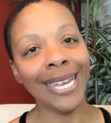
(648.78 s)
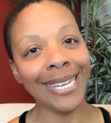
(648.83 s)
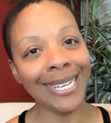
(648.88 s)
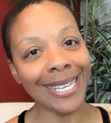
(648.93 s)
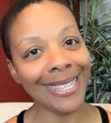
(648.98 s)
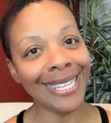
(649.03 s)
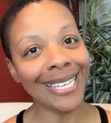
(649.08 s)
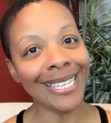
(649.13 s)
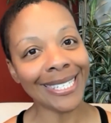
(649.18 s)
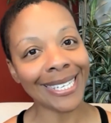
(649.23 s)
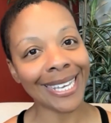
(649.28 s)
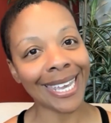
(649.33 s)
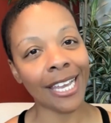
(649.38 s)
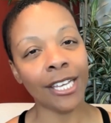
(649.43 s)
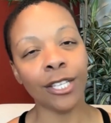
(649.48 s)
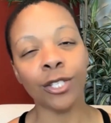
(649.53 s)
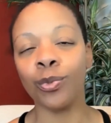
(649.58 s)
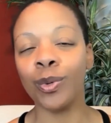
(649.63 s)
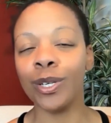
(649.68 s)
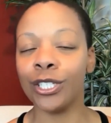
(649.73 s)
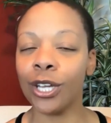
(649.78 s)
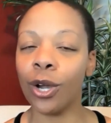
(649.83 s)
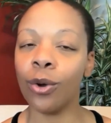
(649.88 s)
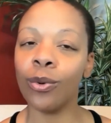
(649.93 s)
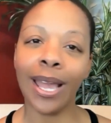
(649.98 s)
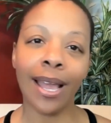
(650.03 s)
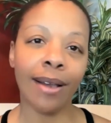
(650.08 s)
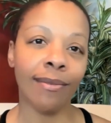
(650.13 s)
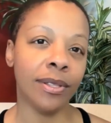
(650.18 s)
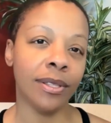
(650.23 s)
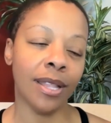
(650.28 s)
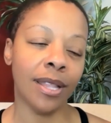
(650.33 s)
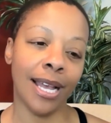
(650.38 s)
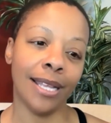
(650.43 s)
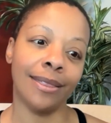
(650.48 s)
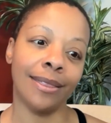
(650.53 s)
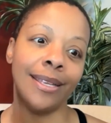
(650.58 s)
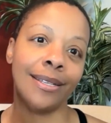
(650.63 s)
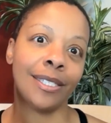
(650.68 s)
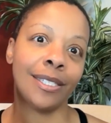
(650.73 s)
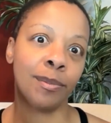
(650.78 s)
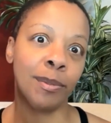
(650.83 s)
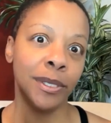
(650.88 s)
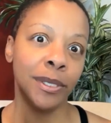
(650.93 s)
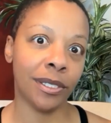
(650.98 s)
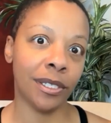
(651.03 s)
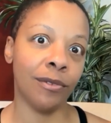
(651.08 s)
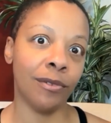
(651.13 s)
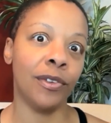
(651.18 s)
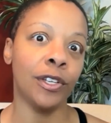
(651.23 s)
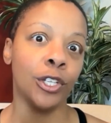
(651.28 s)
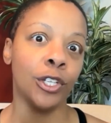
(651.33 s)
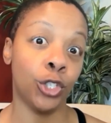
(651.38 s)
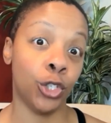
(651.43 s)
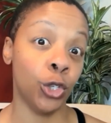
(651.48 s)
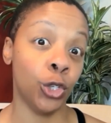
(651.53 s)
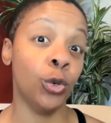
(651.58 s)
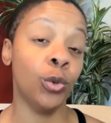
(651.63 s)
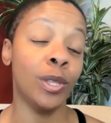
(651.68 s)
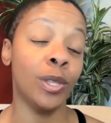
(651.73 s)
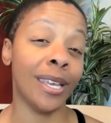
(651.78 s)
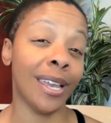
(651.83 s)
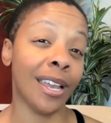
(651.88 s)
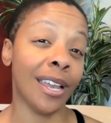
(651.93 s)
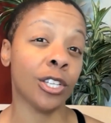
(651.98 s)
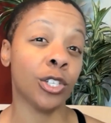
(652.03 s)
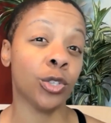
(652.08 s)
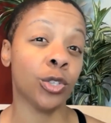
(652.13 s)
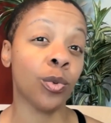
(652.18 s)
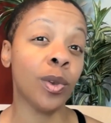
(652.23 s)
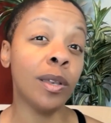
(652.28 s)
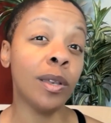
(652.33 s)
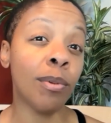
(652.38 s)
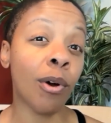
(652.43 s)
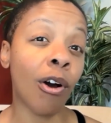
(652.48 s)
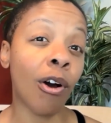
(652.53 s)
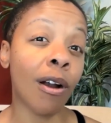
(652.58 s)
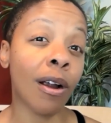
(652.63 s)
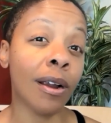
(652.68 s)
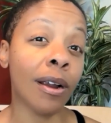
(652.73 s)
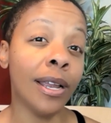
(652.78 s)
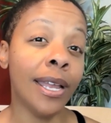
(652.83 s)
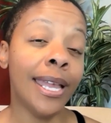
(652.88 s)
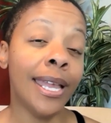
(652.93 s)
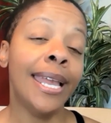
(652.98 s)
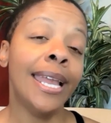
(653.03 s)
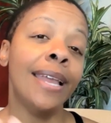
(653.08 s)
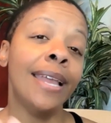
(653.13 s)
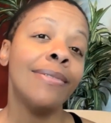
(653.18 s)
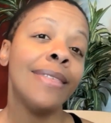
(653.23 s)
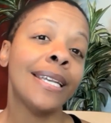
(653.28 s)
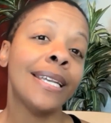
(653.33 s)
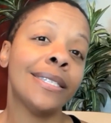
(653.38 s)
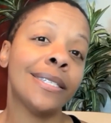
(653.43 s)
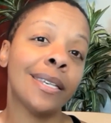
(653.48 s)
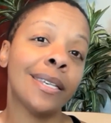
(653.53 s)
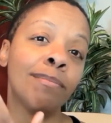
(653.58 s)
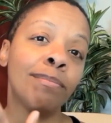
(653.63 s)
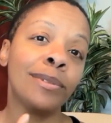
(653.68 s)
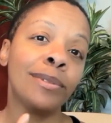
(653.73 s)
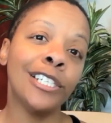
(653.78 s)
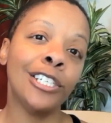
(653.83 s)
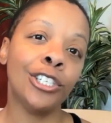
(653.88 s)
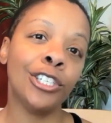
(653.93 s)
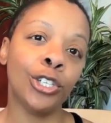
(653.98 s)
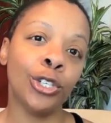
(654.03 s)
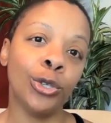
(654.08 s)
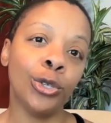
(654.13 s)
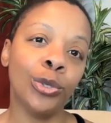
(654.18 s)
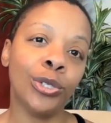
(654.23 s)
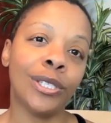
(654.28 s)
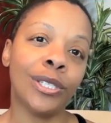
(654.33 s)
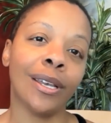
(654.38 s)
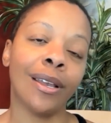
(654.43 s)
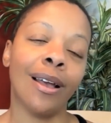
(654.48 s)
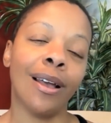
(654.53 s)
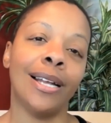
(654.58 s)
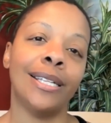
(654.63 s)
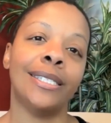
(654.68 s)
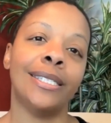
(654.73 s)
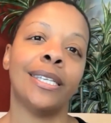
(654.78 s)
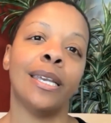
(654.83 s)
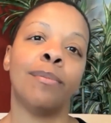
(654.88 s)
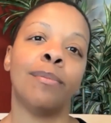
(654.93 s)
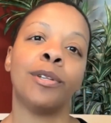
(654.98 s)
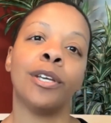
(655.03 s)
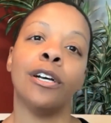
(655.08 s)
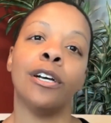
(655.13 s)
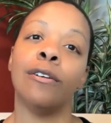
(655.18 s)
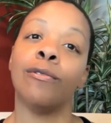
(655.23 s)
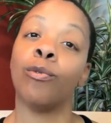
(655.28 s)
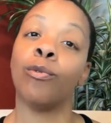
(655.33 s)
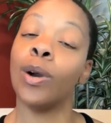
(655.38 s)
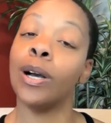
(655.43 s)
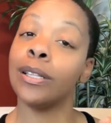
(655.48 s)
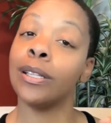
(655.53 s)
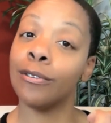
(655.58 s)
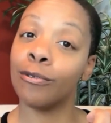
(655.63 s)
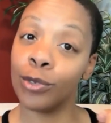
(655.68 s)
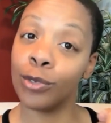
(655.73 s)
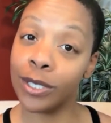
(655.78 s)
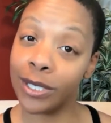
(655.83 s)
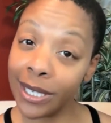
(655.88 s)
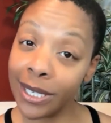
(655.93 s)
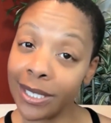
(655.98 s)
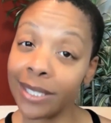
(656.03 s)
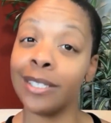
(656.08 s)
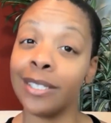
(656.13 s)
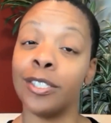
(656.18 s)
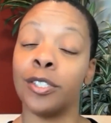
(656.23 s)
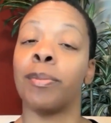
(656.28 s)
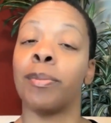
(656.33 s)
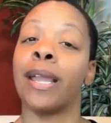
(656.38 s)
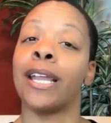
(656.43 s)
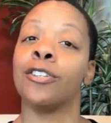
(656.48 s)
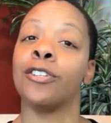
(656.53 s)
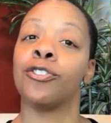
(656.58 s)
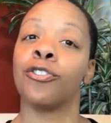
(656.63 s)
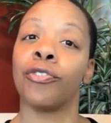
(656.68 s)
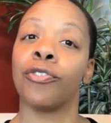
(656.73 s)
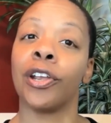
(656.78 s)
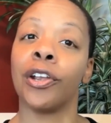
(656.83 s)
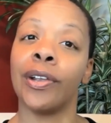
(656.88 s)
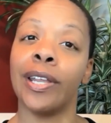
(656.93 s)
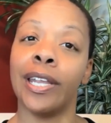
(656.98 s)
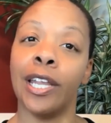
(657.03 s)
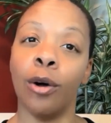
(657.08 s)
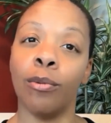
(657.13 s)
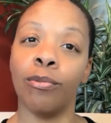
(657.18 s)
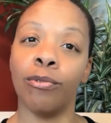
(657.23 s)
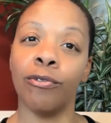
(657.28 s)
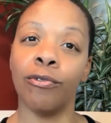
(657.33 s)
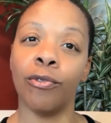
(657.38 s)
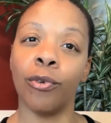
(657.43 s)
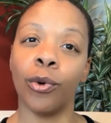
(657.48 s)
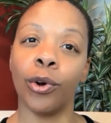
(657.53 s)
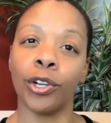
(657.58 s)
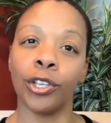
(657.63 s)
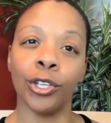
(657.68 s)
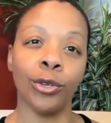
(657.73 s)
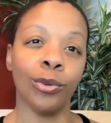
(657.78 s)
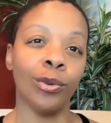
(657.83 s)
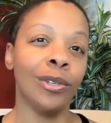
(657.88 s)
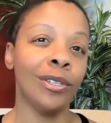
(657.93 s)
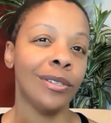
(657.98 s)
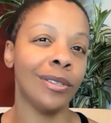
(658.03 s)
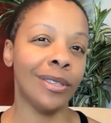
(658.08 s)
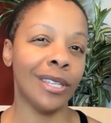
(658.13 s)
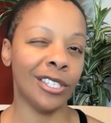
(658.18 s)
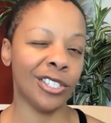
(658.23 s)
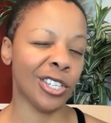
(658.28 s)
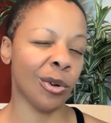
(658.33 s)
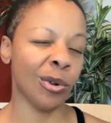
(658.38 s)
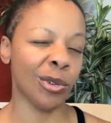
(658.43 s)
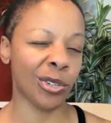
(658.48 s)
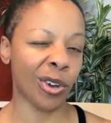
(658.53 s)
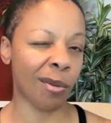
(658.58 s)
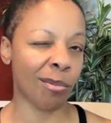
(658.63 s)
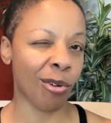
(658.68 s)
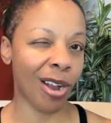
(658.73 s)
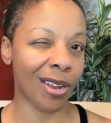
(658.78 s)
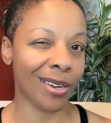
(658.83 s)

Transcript: And in this case, we don't have a lot that's specific to the X3 bar. They simply use the concept of, well, if resistance bands are very helpful for you, then so is our